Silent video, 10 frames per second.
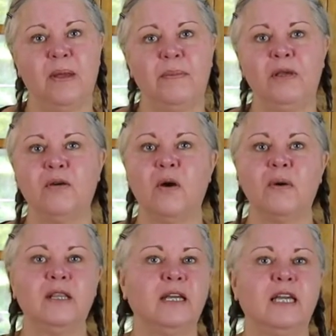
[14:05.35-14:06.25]
Maybe you go
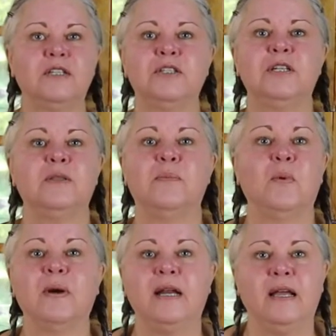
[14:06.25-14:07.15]
in the kitchen in the
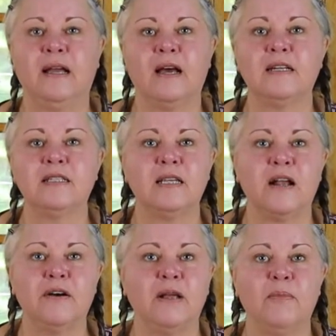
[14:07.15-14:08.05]
morning, on a
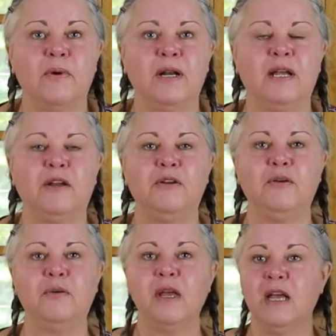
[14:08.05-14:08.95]
Saturday morning, and
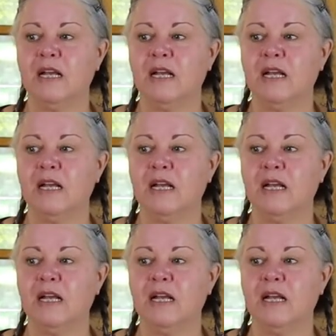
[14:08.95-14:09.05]
you